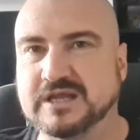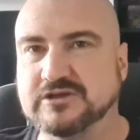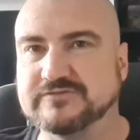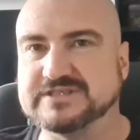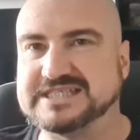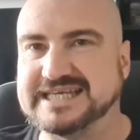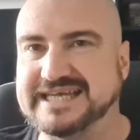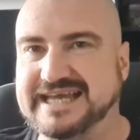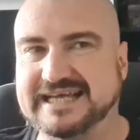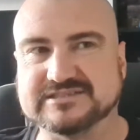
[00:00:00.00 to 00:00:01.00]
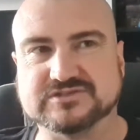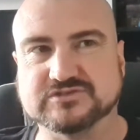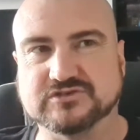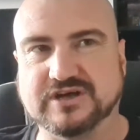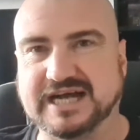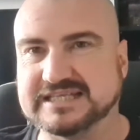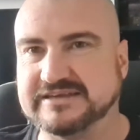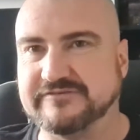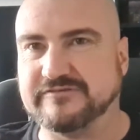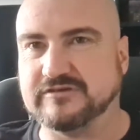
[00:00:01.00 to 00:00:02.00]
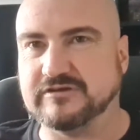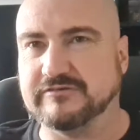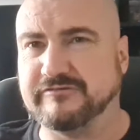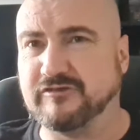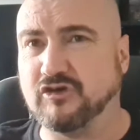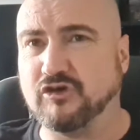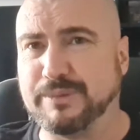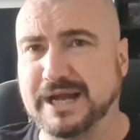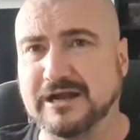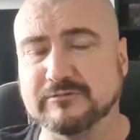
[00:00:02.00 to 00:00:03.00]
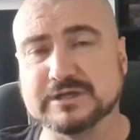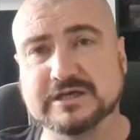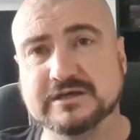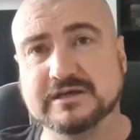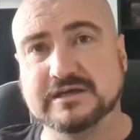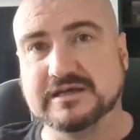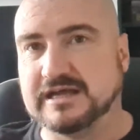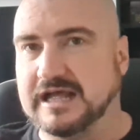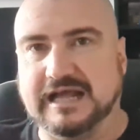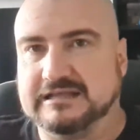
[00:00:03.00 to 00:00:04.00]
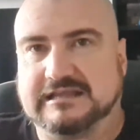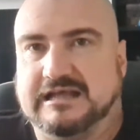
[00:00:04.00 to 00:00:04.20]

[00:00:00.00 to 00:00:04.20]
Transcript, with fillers: another CEX store had it for four pound I,